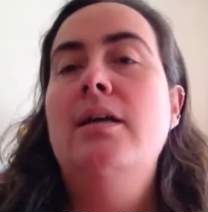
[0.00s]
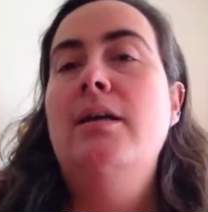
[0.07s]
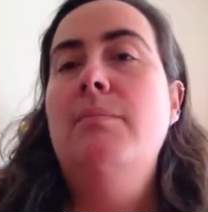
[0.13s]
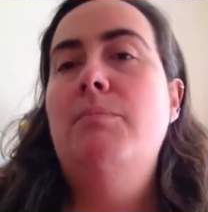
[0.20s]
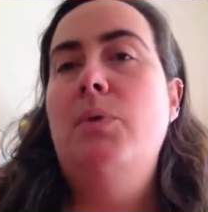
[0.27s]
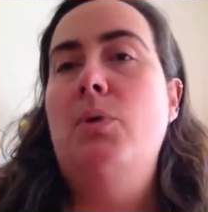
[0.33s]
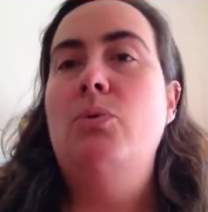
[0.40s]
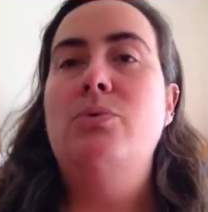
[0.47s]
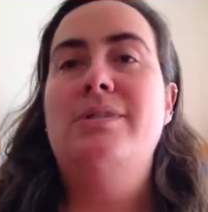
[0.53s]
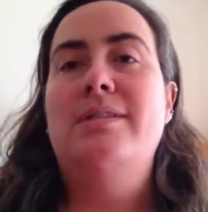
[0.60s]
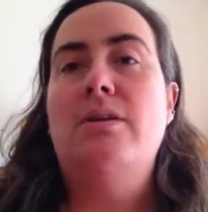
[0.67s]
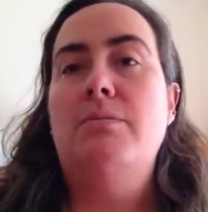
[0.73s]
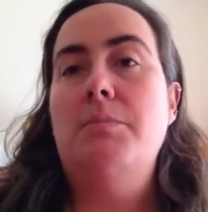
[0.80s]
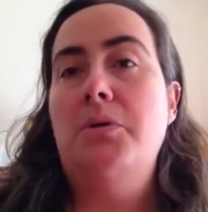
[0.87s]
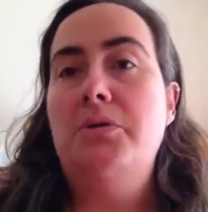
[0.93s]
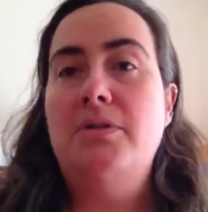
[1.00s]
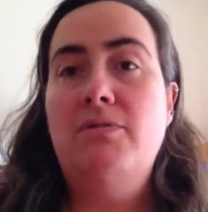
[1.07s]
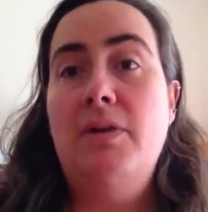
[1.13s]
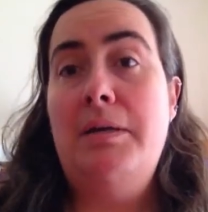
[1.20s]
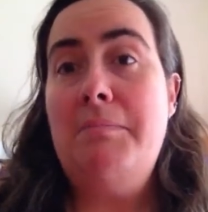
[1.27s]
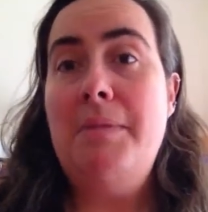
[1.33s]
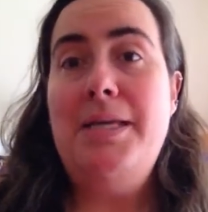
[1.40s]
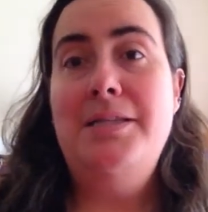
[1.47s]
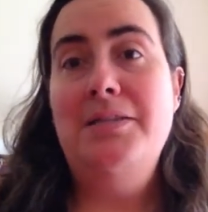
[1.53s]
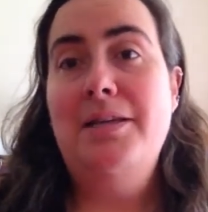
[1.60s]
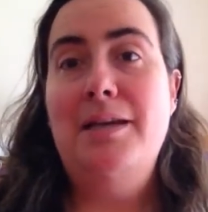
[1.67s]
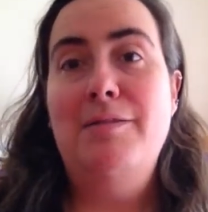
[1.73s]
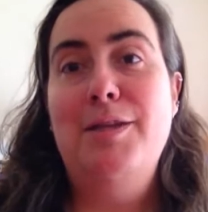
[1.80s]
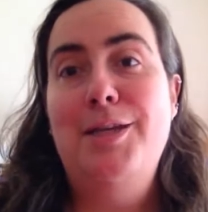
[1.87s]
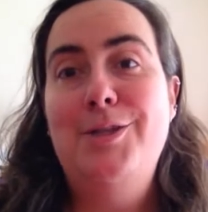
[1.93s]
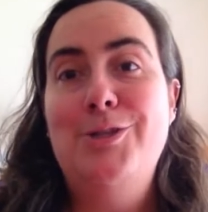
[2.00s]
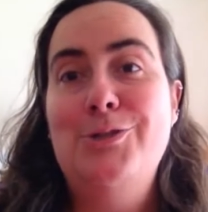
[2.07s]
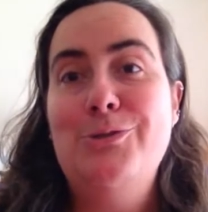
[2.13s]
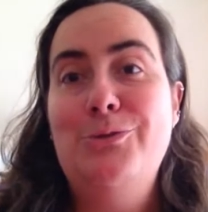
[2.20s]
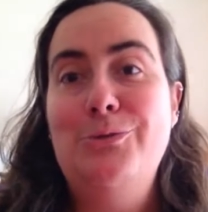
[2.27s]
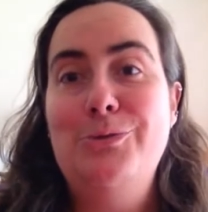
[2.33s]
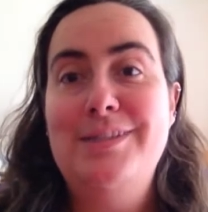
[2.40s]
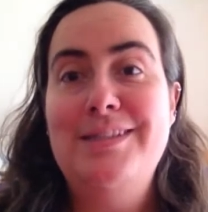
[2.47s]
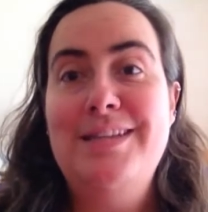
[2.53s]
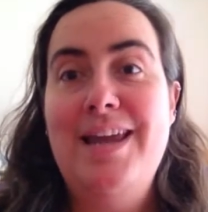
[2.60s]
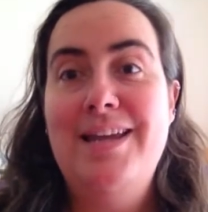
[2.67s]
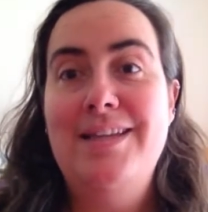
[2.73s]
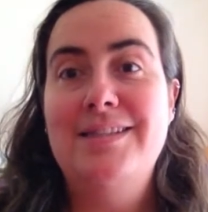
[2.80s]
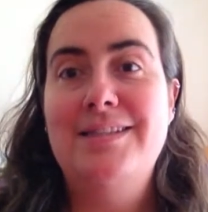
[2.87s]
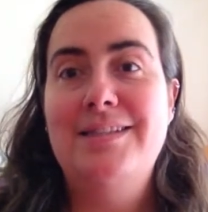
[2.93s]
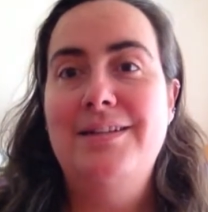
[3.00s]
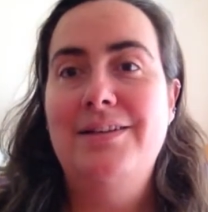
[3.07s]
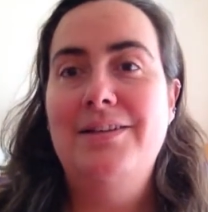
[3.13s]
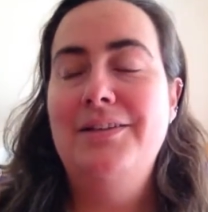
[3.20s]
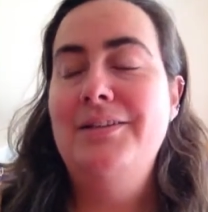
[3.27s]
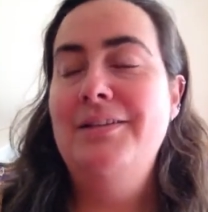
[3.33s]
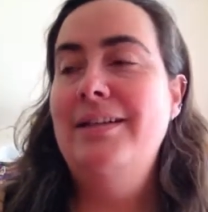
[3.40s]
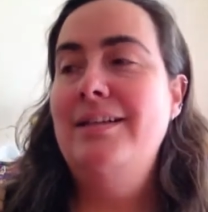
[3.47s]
but also motivate me to get these shawls knit, you know,